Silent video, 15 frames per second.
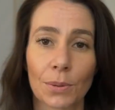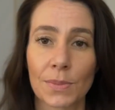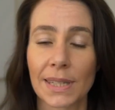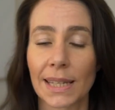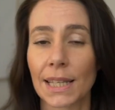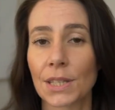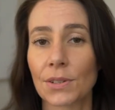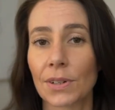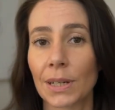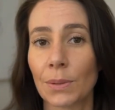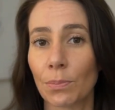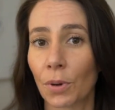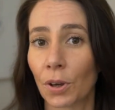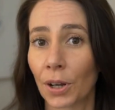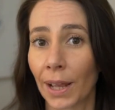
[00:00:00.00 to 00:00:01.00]
sensory
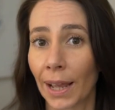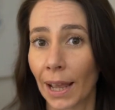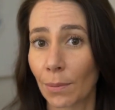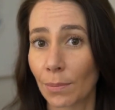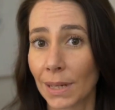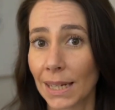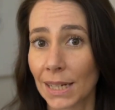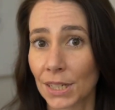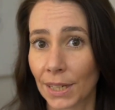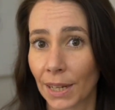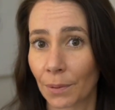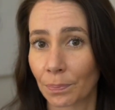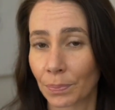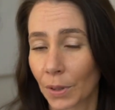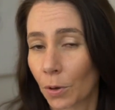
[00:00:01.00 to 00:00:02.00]
motor
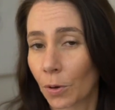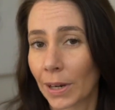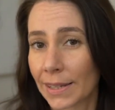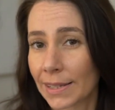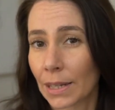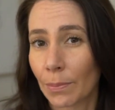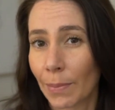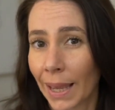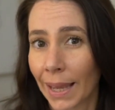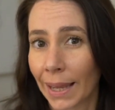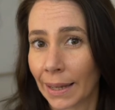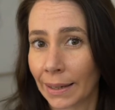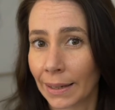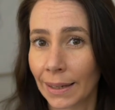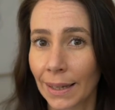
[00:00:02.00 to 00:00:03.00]
amnesia, or
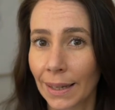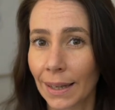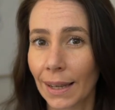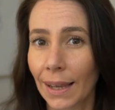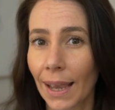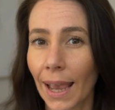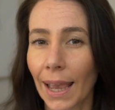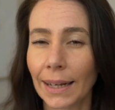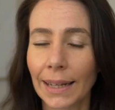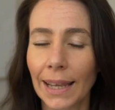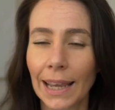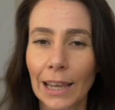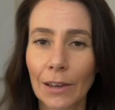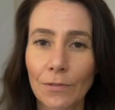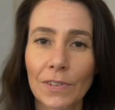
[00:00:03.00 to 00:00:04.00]
SMA, and
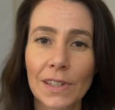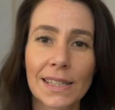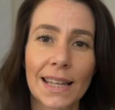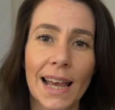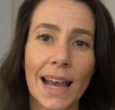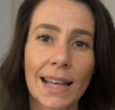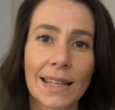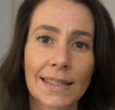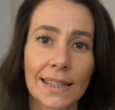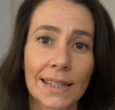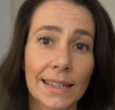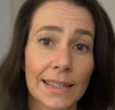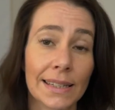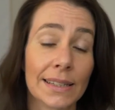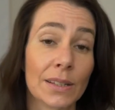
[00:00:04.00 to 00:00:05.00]
emphasized that
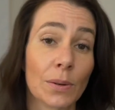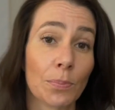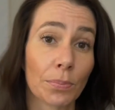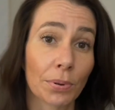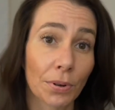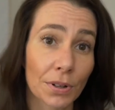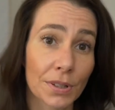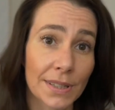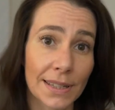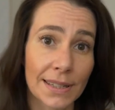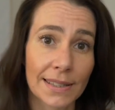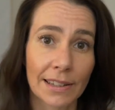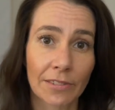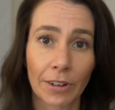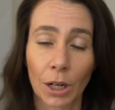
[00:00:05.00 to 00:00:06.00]
it is a process
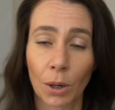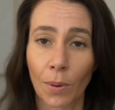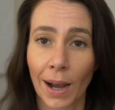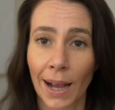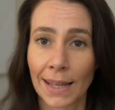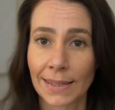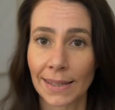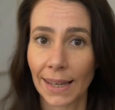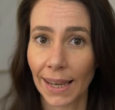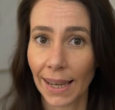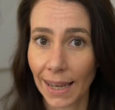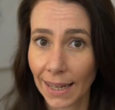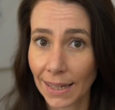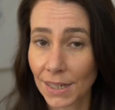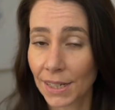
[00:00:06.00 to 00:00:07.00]
that requires
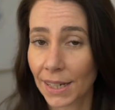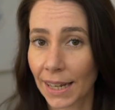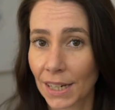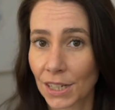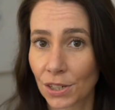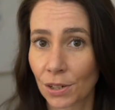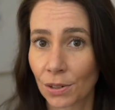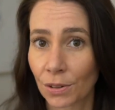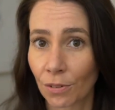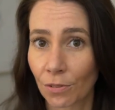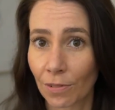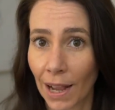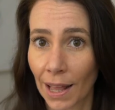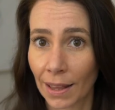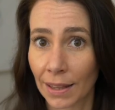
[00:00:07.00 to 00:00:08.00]
education
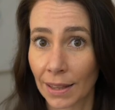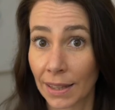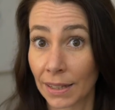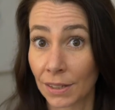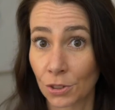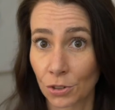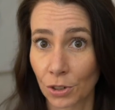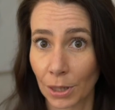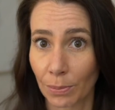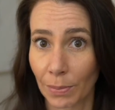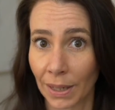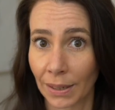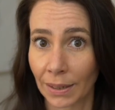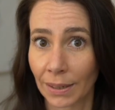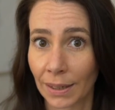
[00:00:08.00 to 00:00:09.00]
rather than
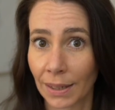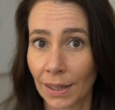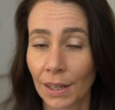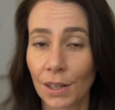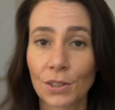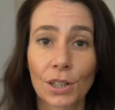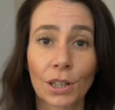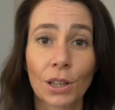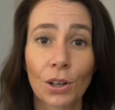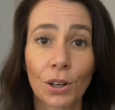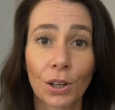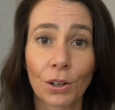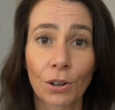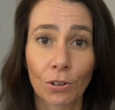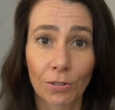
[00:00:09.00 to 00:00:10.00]
treatment, to
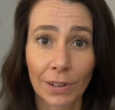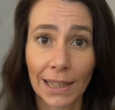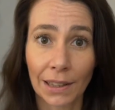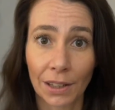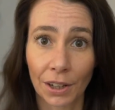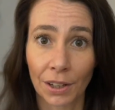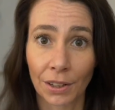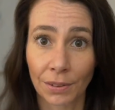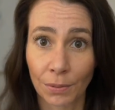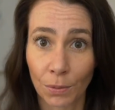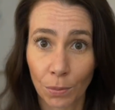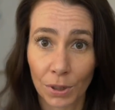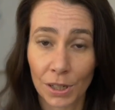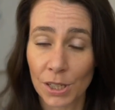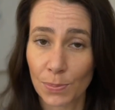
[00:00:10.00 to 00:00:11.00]
learn or relearn
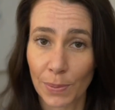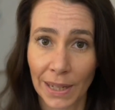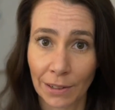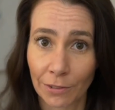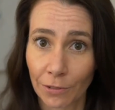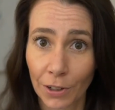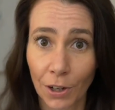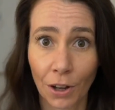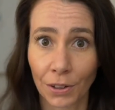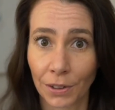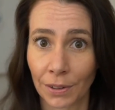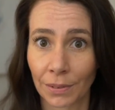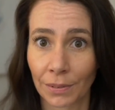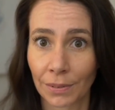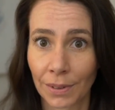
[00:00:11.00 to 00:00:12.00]
what has been
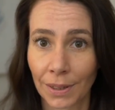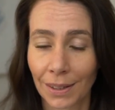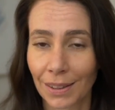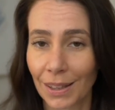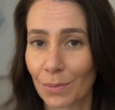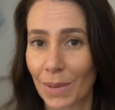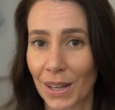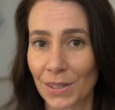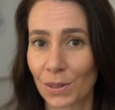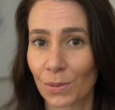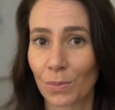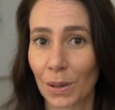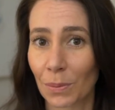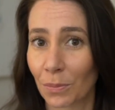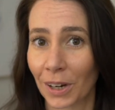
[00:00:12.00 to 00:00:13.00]
forgotten, the muscle
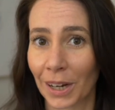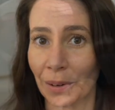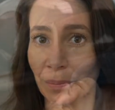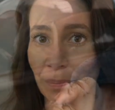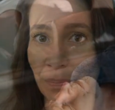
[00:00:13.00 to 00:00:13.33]
memory.